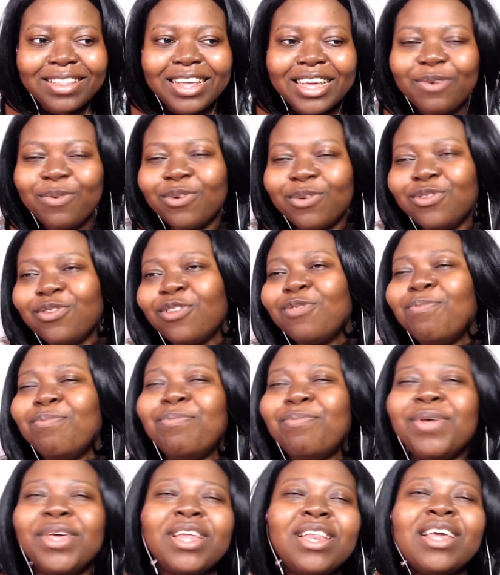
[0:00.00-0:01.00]
And then he was just
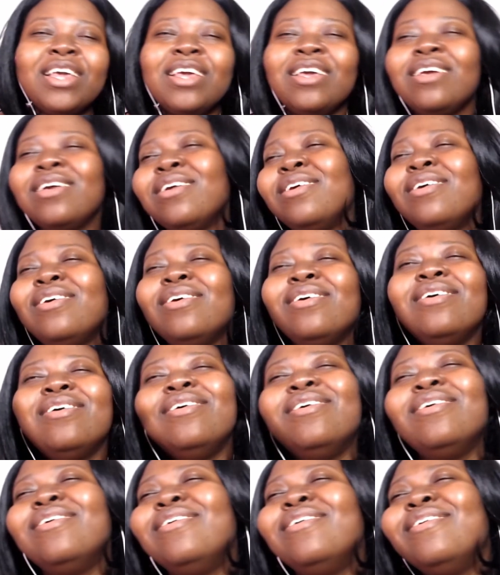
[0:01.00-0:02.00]
beating
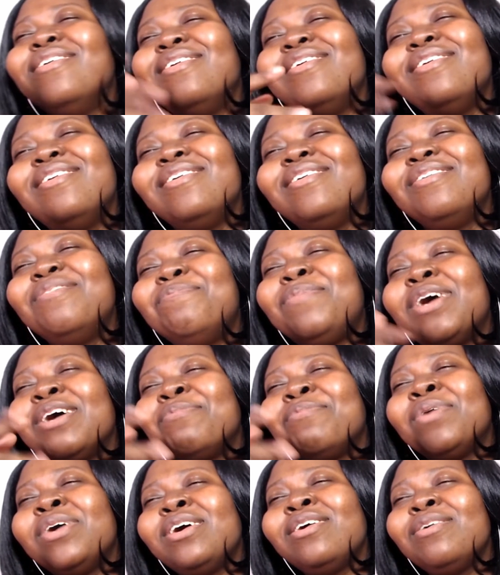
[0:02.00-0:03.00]

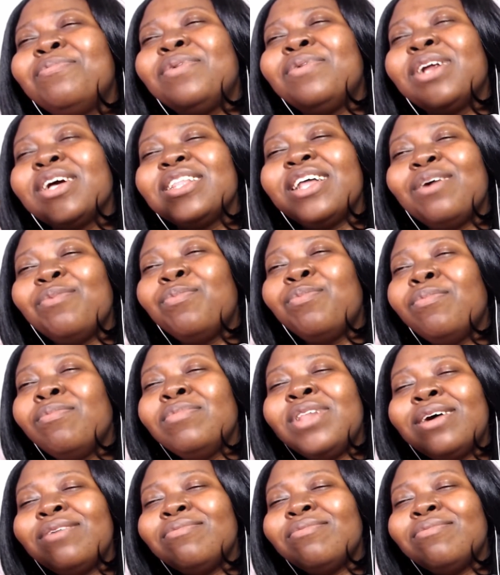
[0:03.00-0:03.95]
Magma up like that.